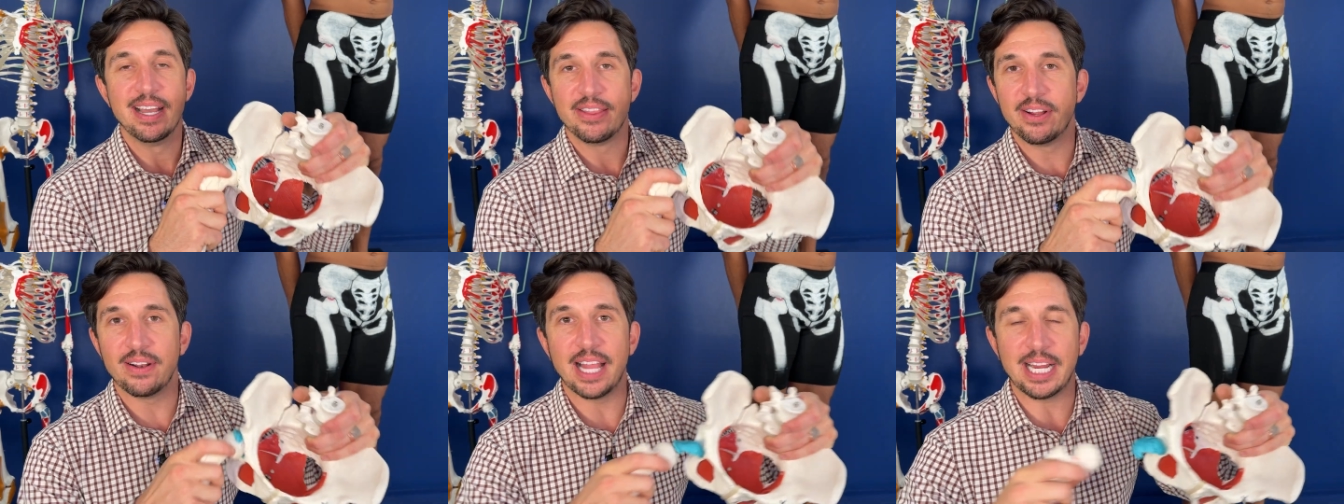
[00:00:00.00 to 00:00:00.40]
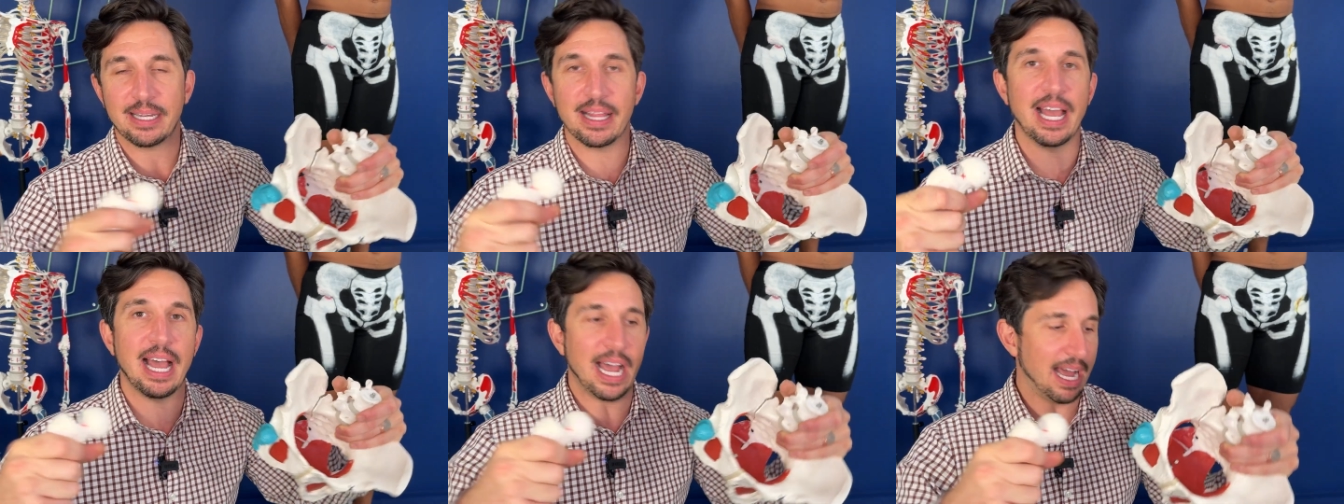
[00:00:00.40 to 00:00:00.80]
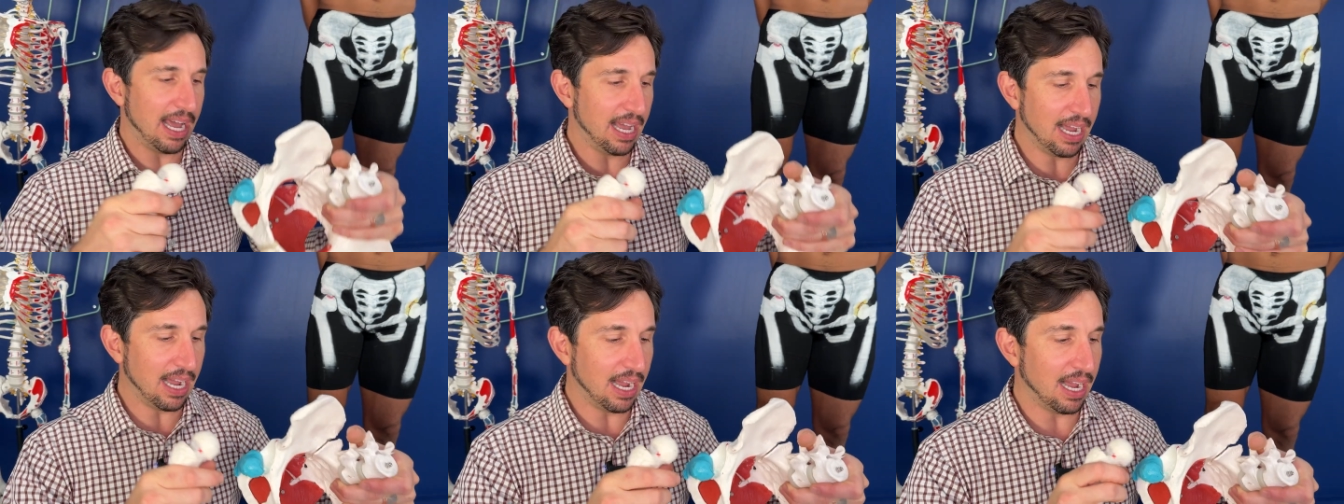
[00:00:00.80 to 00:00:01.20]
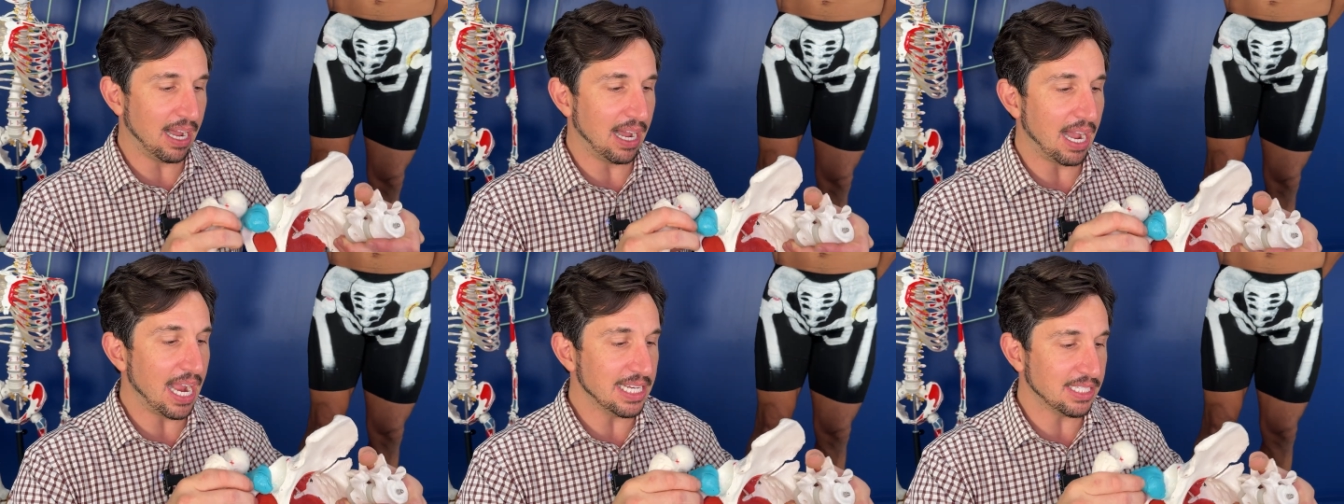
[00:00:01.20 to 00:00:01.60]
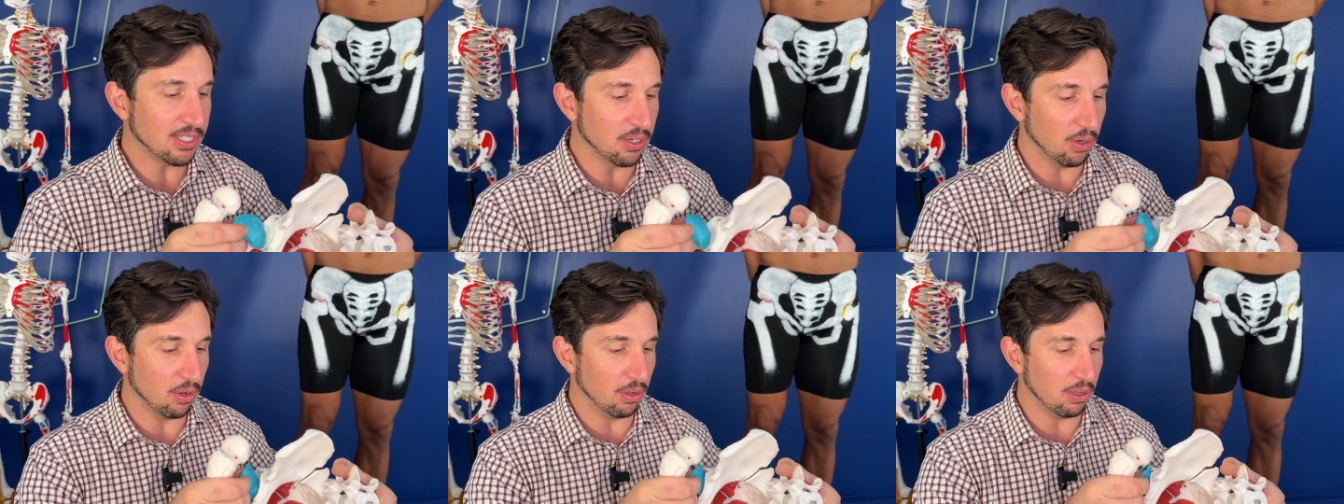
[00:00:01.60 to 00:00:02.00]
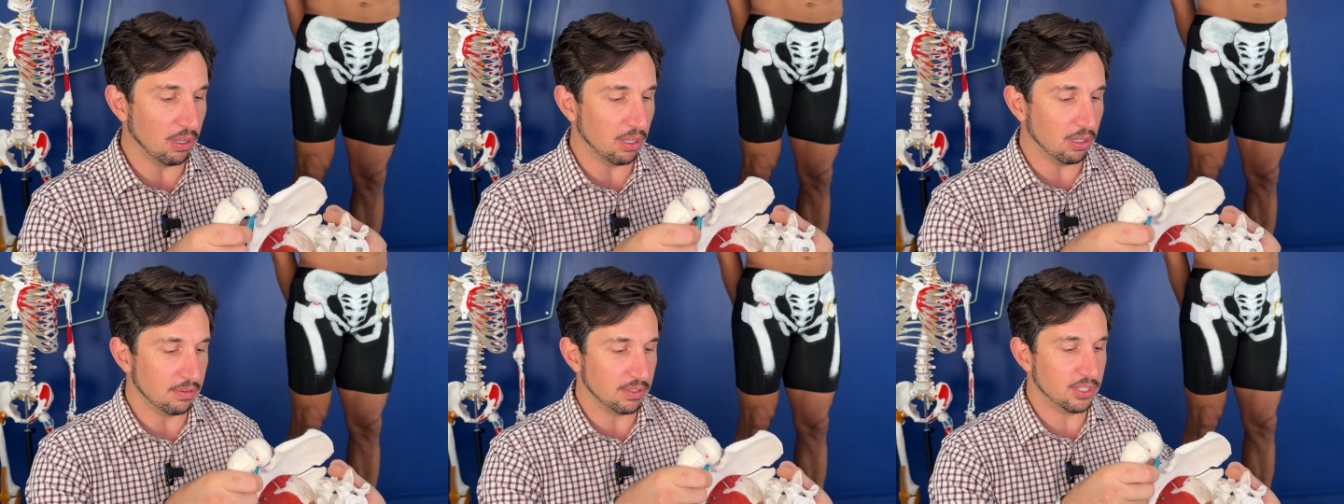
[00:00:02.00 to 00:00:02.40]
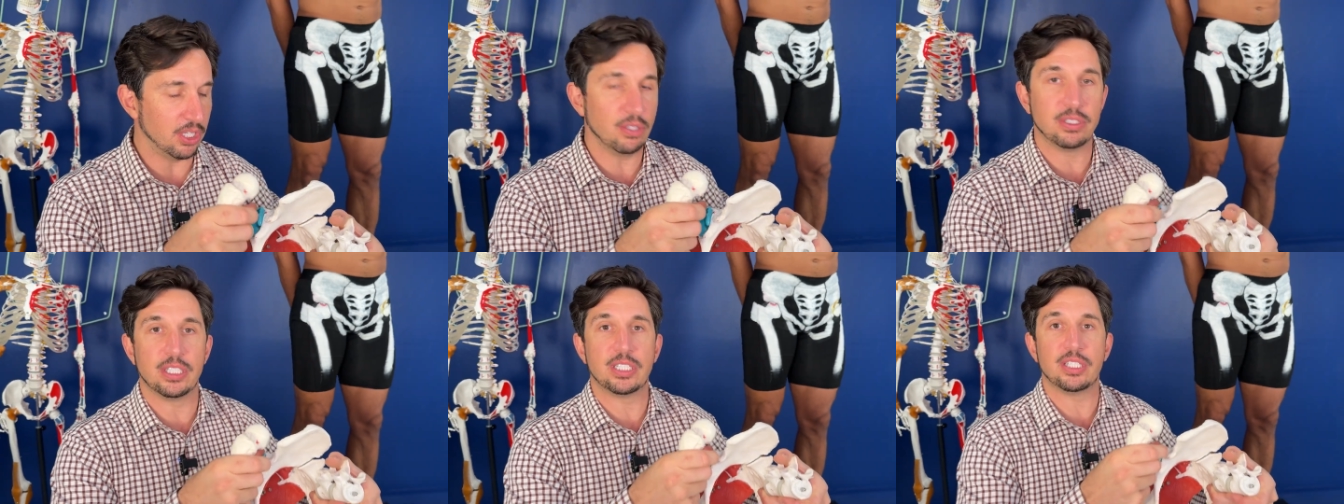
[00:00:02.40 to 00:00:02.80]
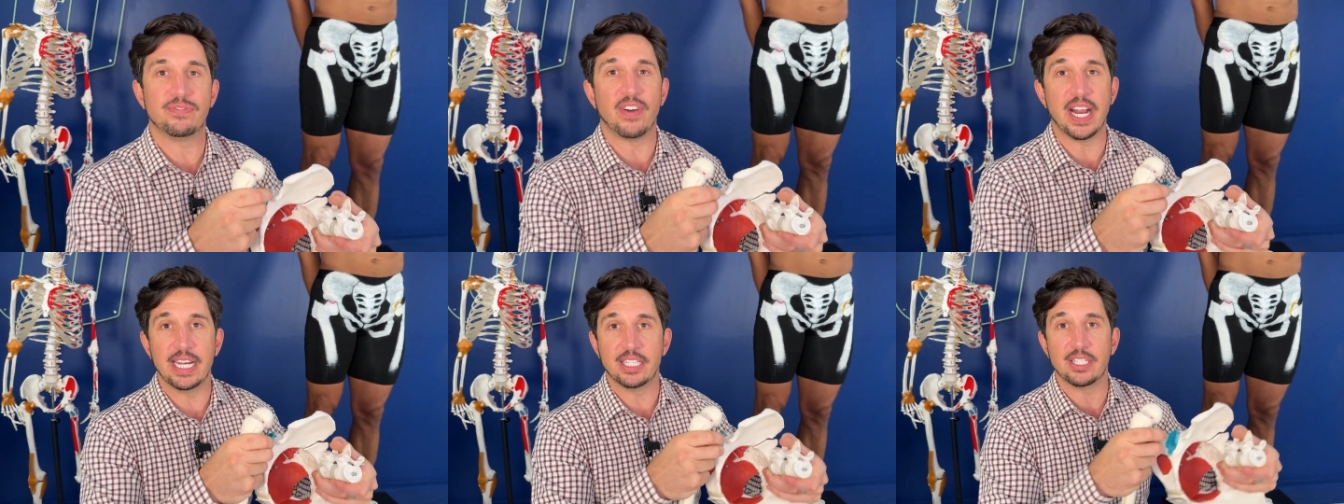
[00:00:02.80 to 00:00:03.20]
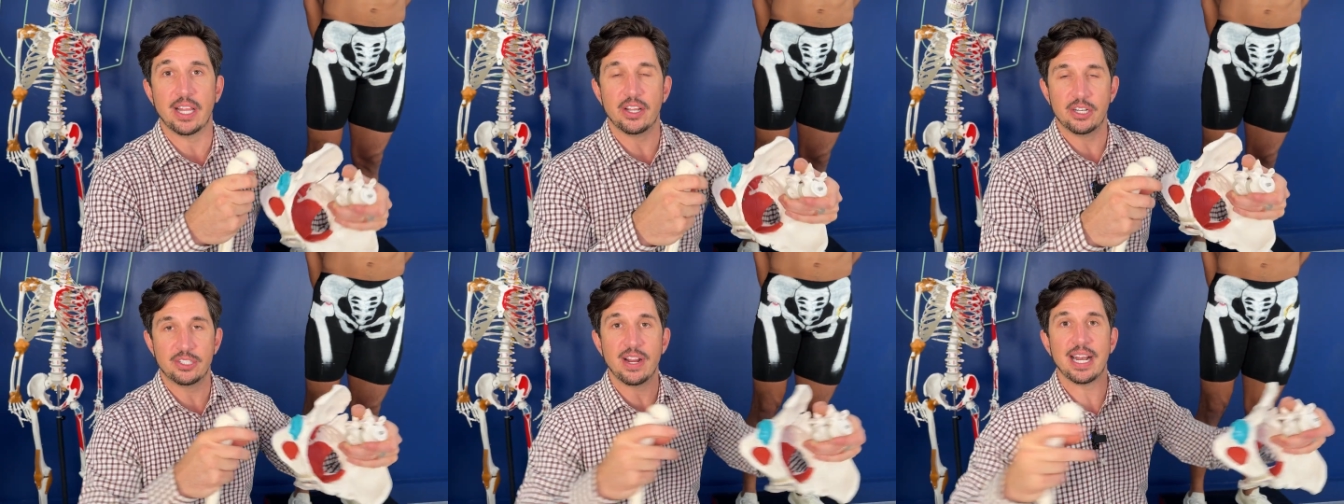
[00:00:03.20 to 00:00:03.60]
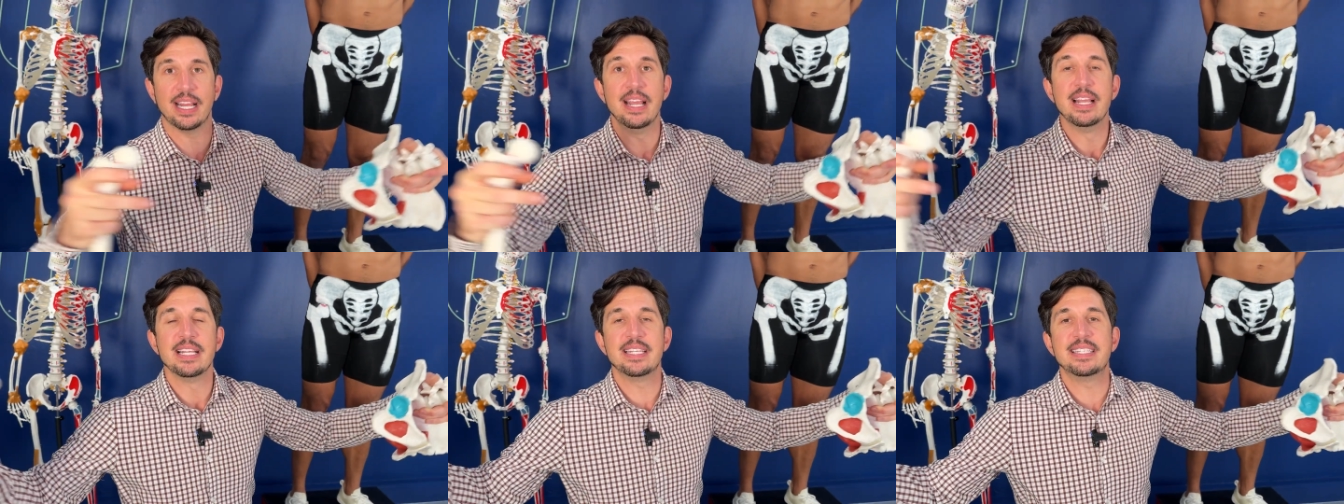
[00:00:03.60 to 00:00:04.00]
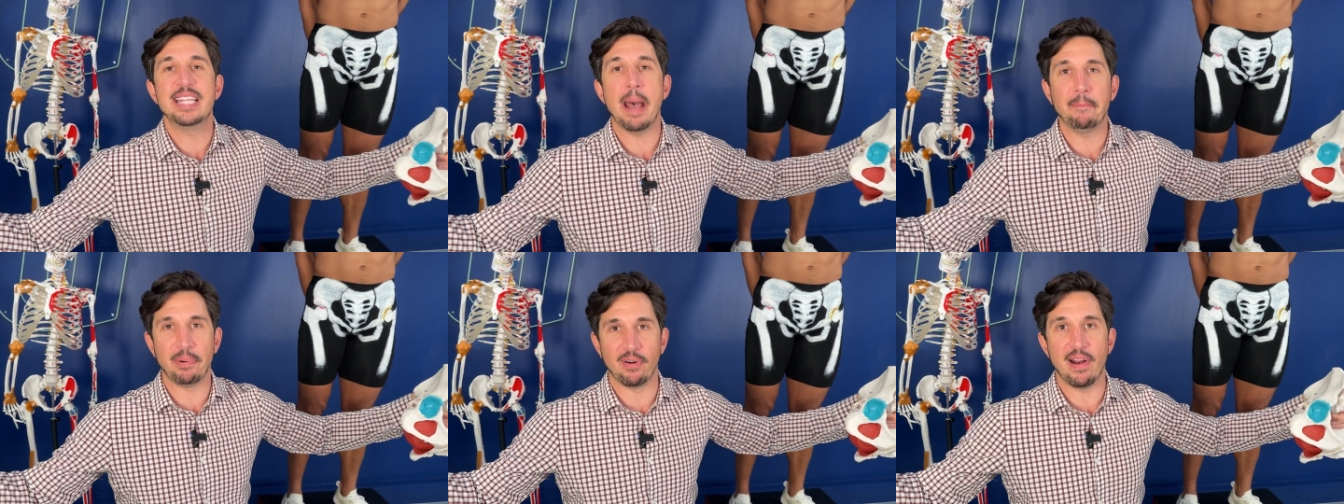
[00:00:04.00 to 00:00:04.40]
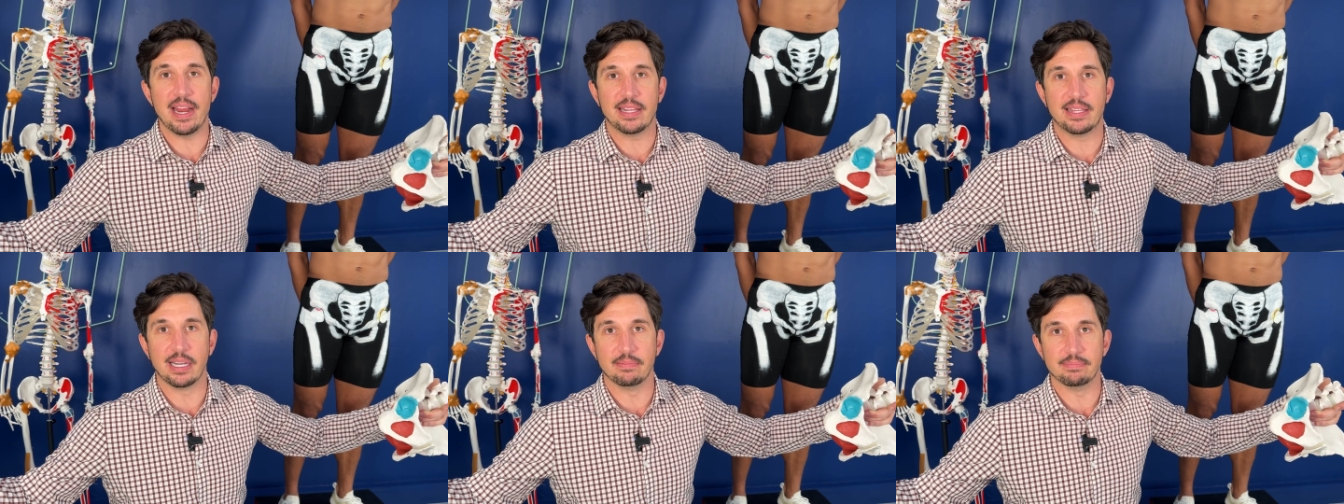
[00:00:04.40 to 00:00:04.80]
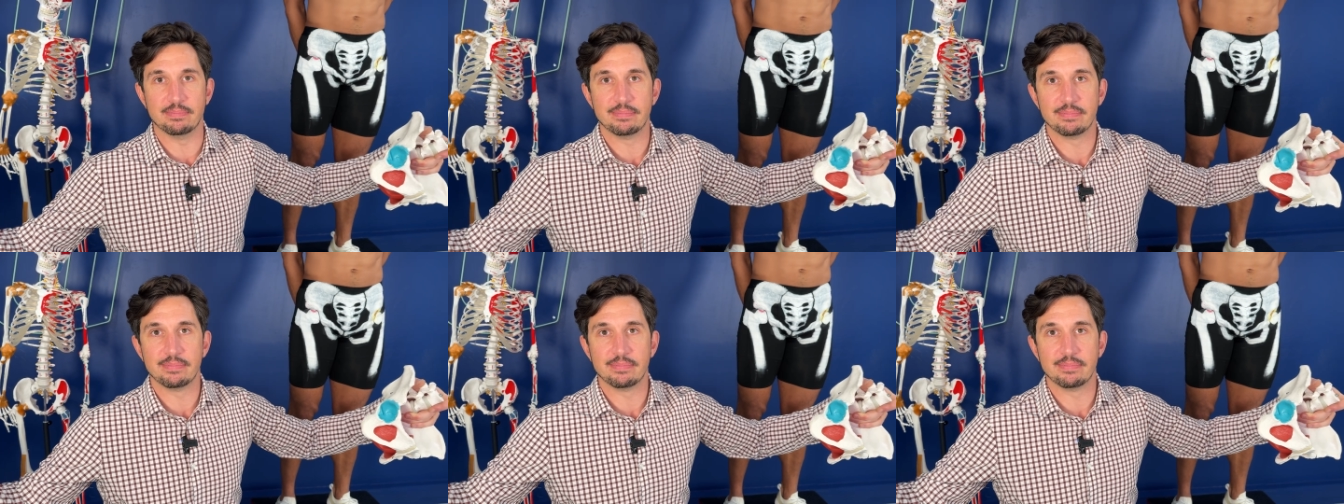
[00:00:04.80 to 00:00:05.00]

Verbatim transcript: They're like the high school dudes that just fight each other. You're trying to separate them.